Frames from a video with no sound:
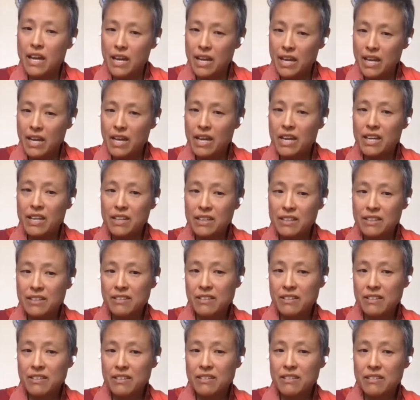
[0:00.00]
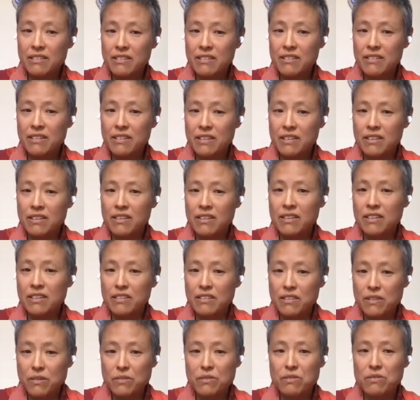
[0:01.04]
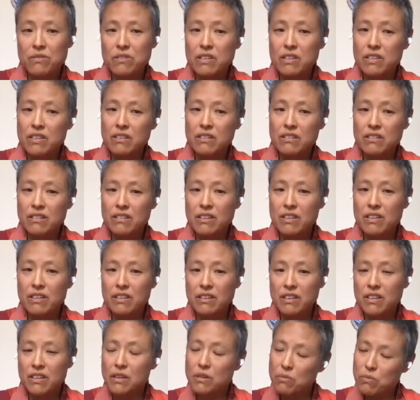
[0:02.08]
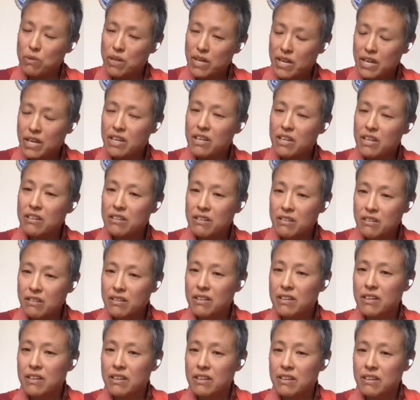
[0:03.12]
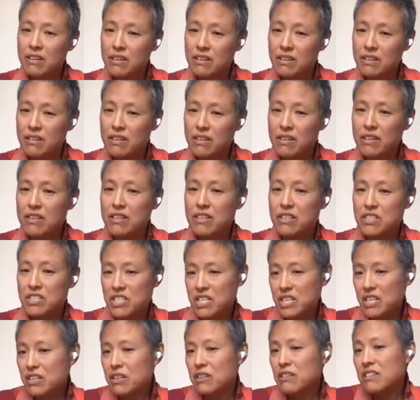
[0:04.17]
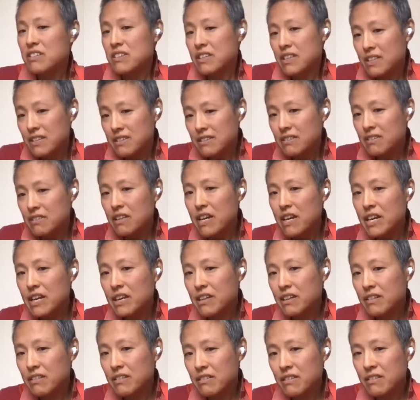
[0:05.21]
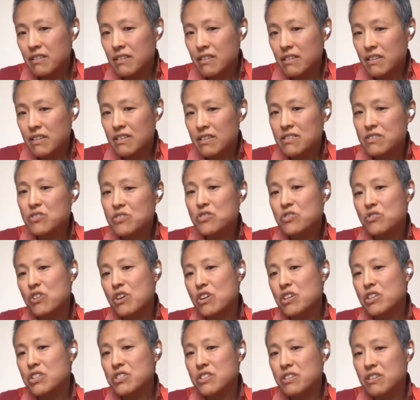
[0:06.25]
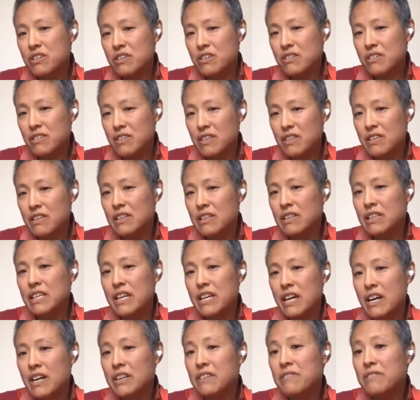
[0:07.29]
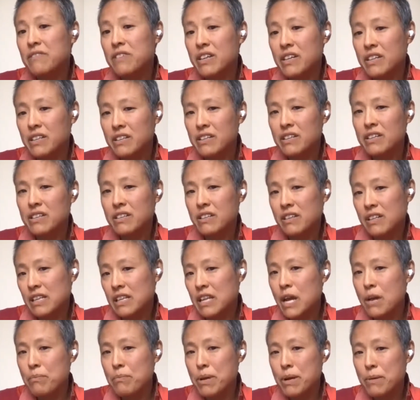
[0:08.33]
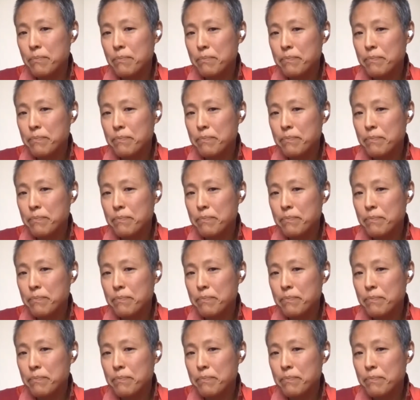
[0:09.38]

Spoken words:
And so in a way, Sheikh is like the structure that the liana vine can climb up.